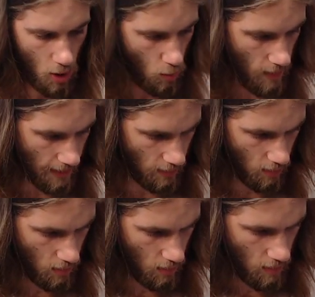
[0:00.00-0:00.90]
Wait,
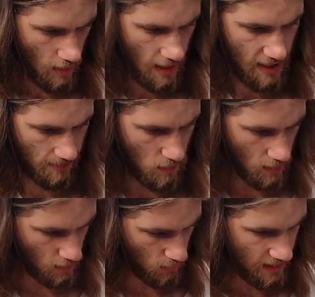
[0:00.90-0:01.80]
it comes with
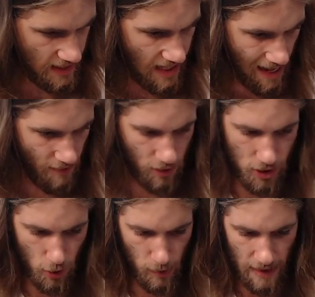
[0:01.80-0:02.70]
the 3D and the
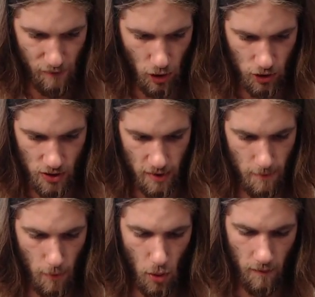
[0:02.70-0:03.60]
2D versions of the
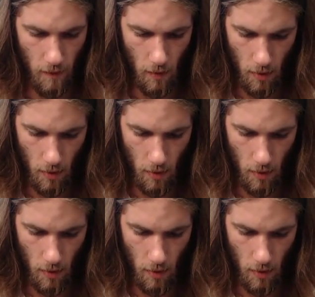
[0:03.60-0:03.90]
movie?